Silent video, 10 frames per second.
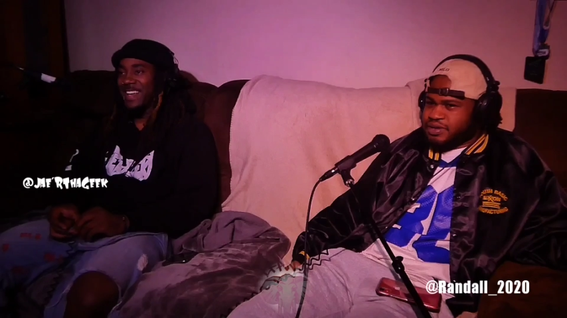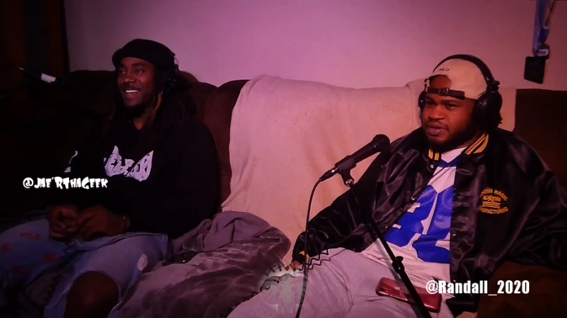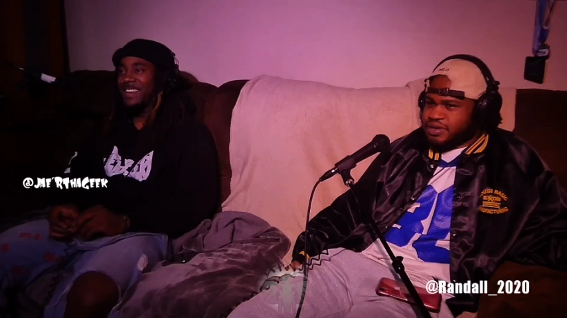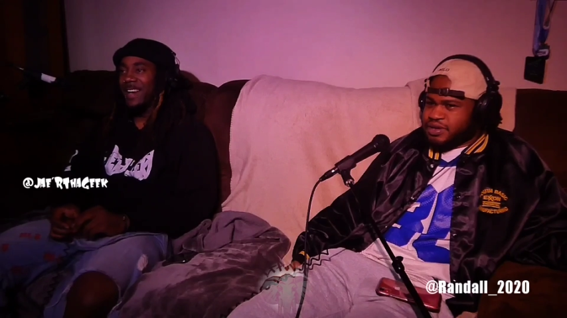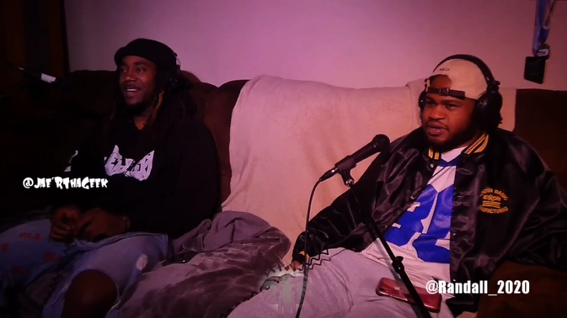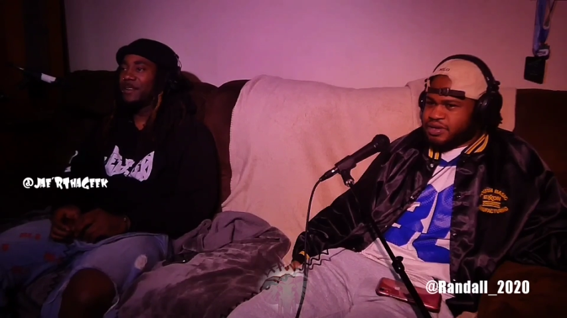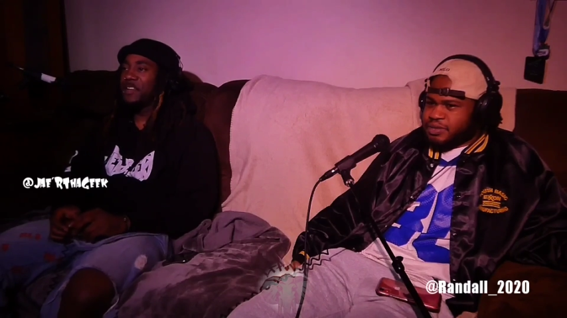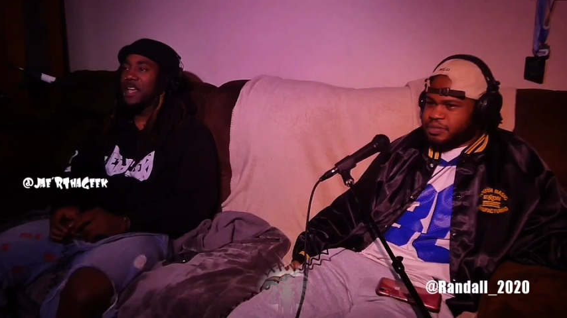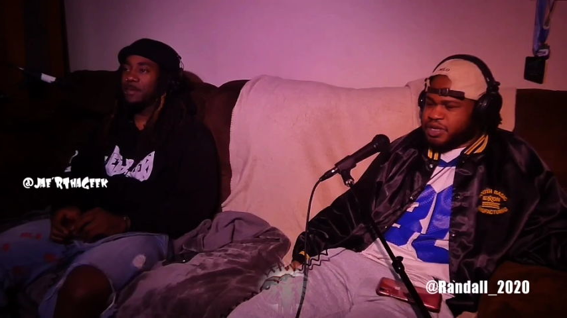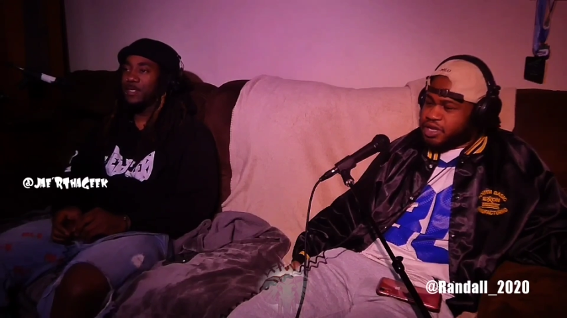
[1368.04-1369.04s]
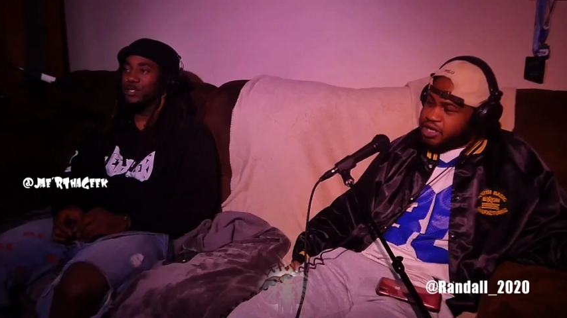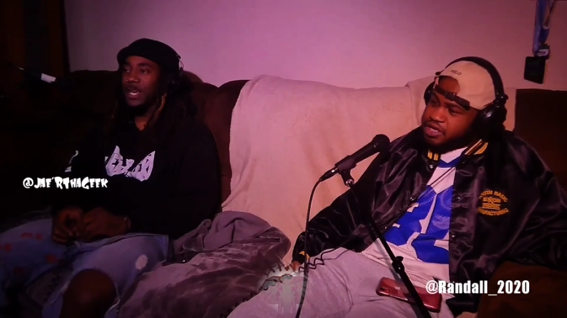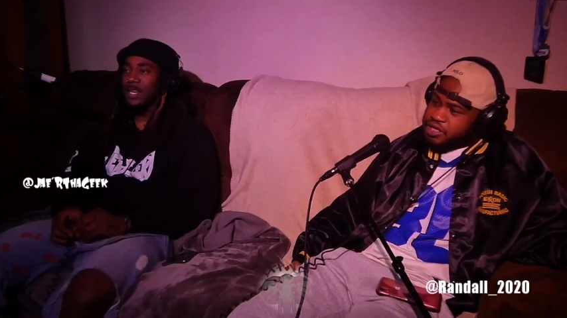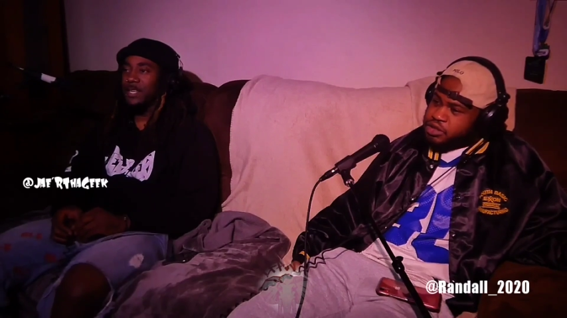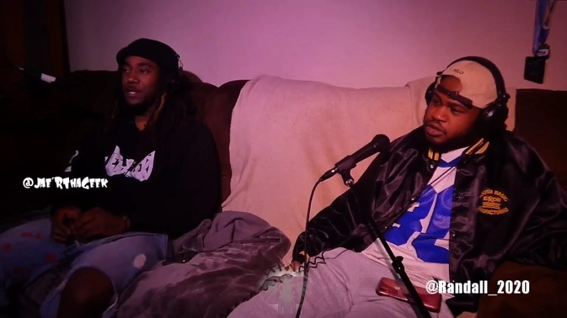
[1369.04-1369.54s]
Speaker 1: Nah, ain't no napkin. Please, you
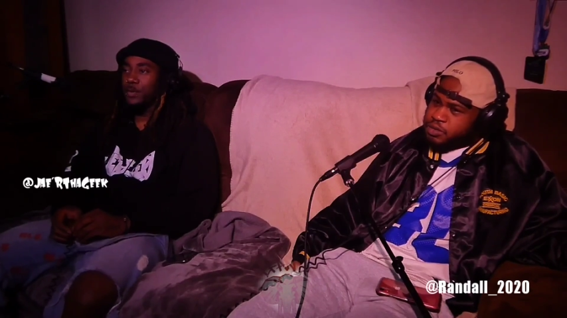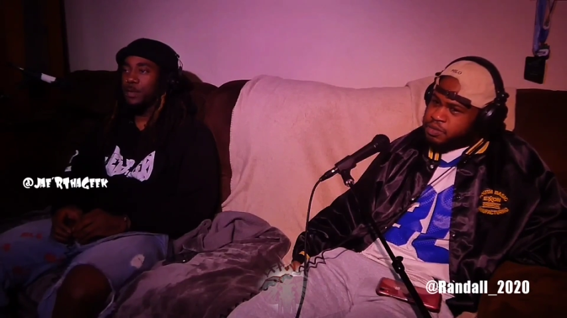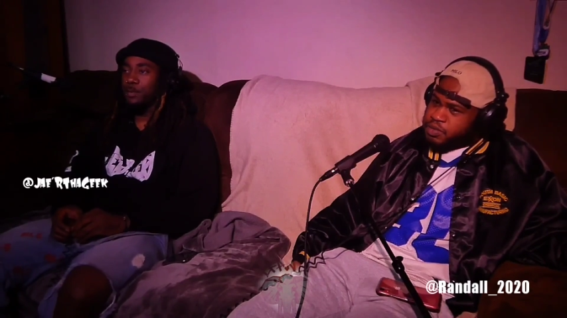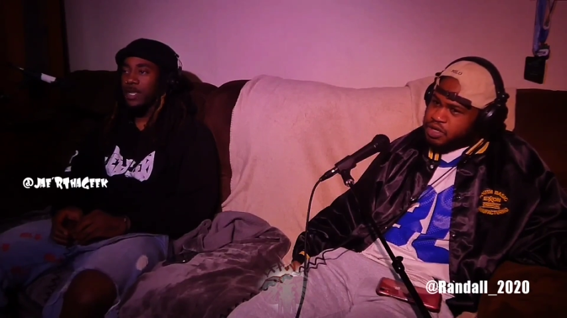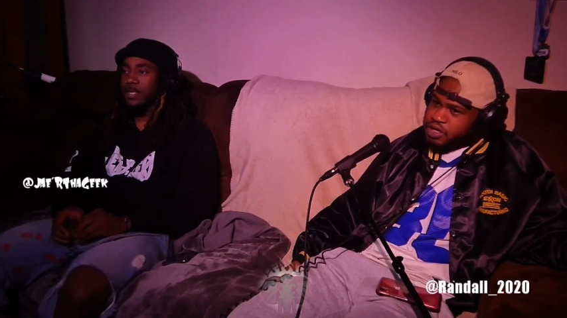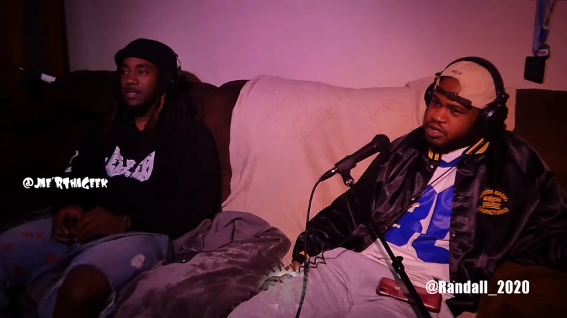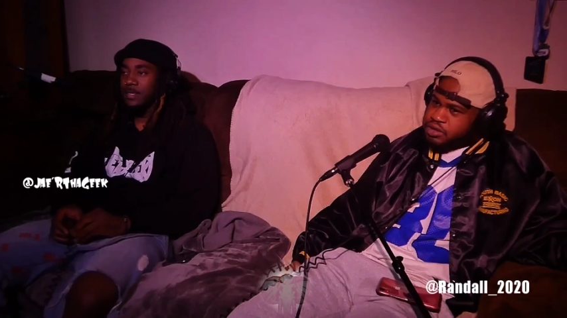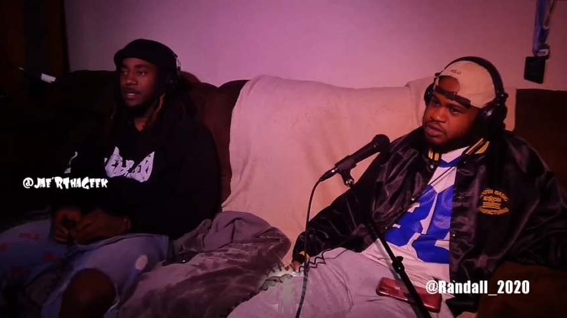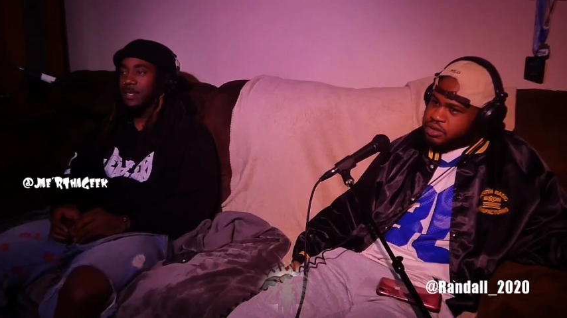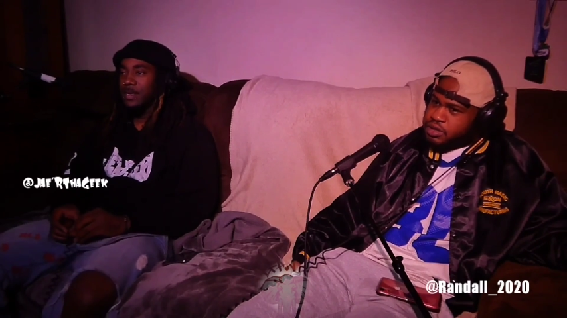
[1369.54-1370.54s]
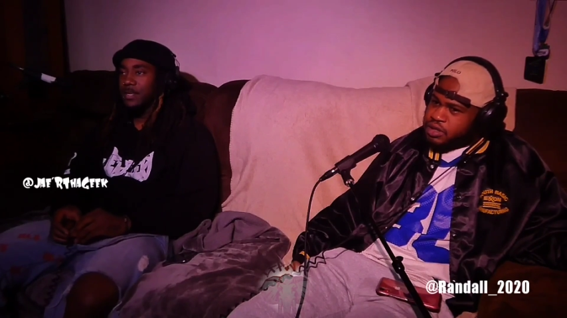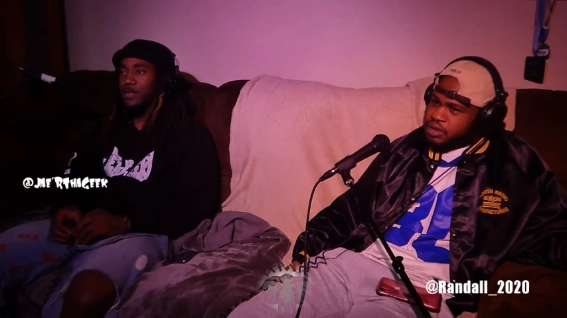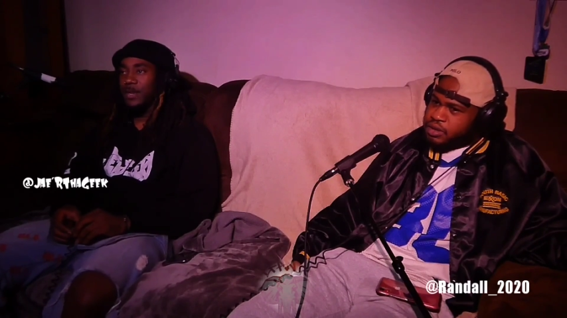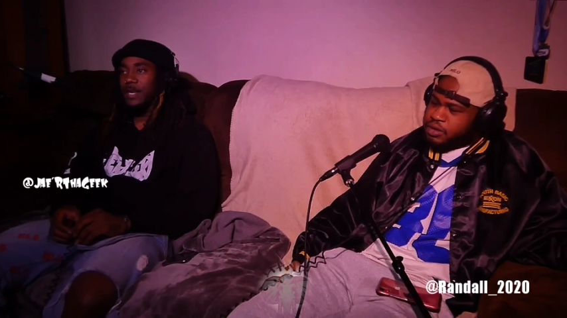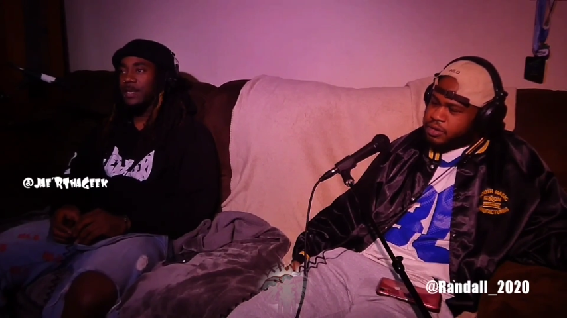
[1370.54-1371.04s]
gotta deal with it, brother. please.
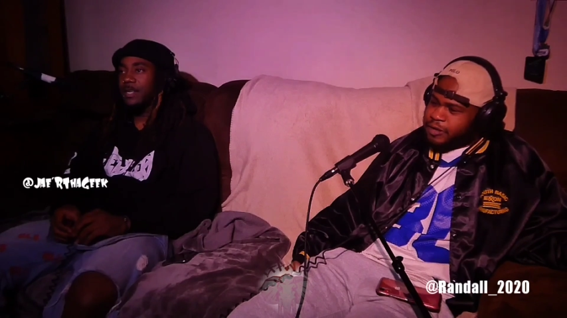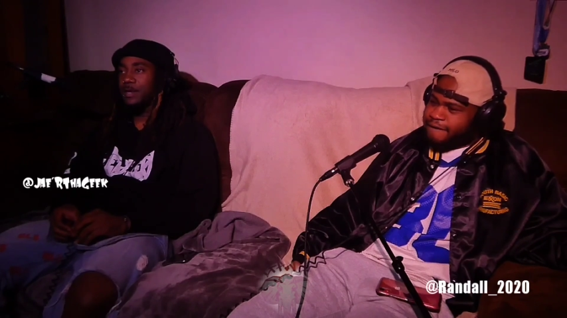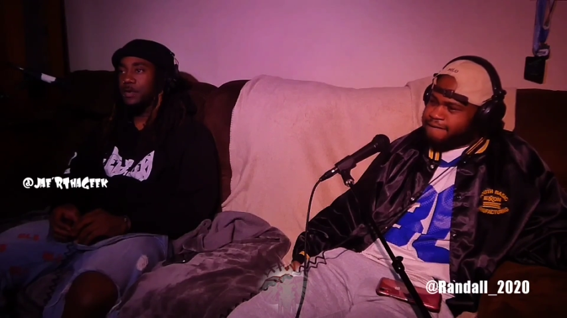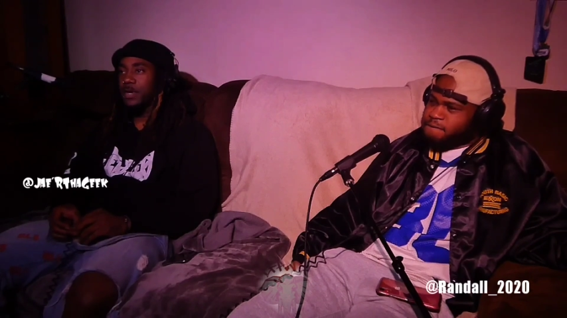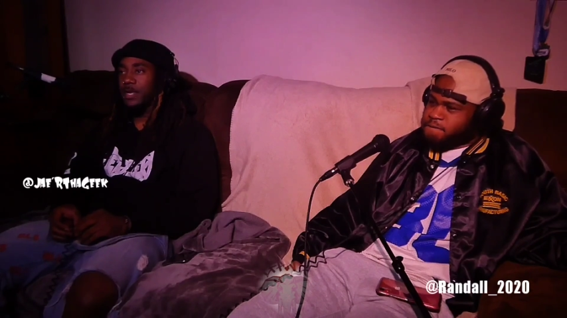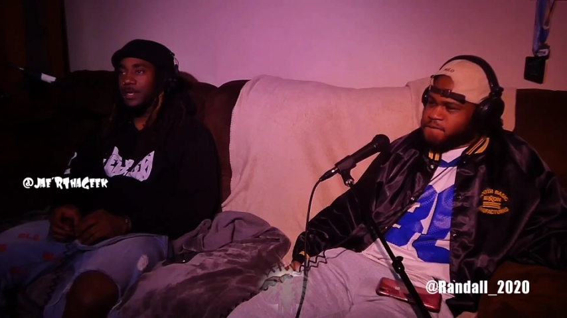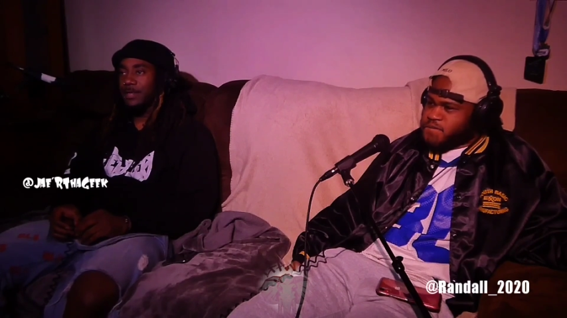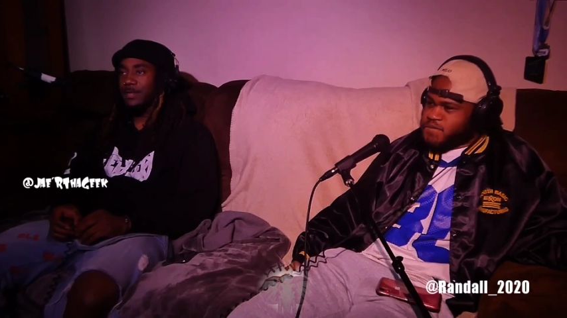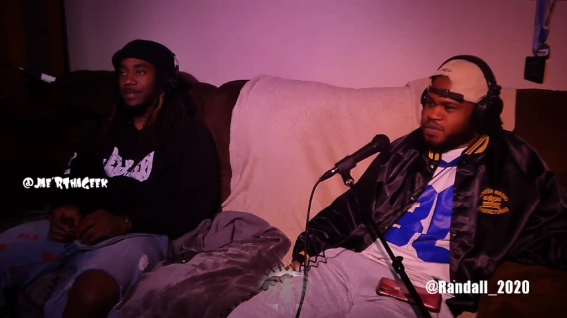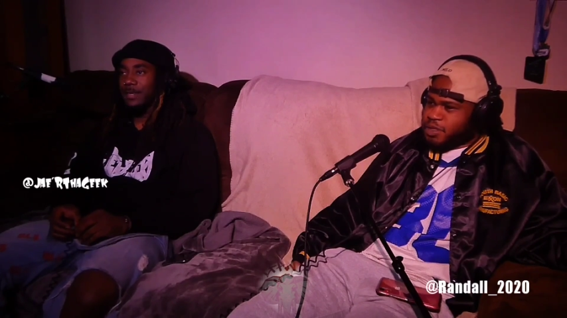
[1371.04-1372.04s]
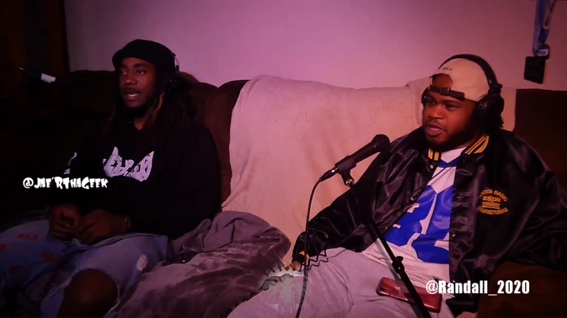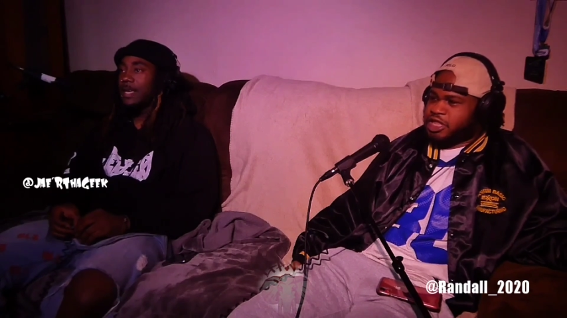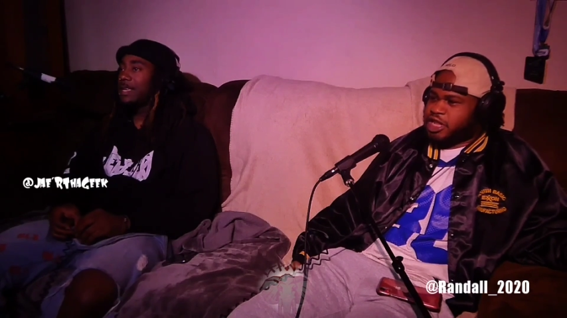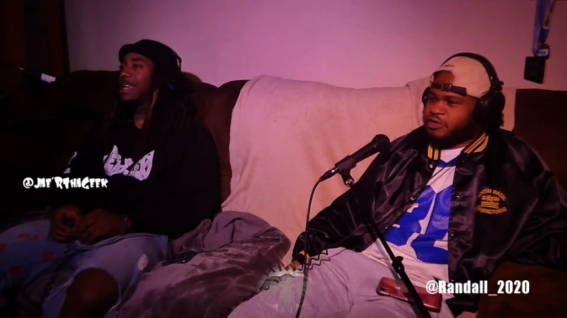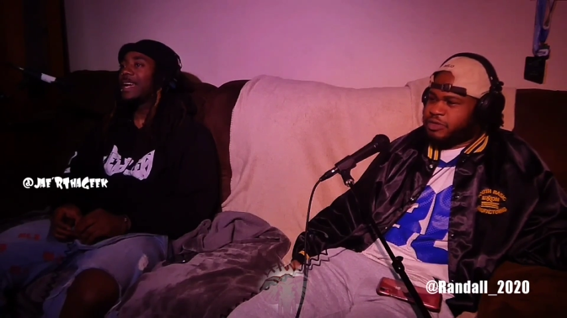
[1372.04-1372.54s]
You gotta deal with it. You get
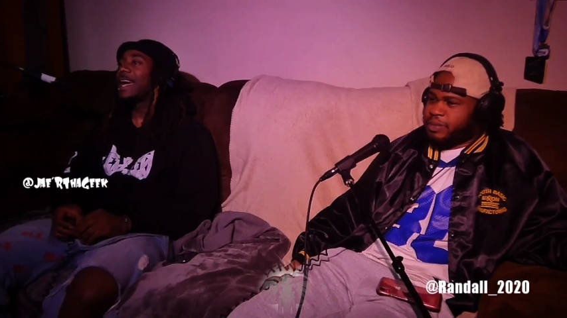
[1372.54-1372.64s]
that off my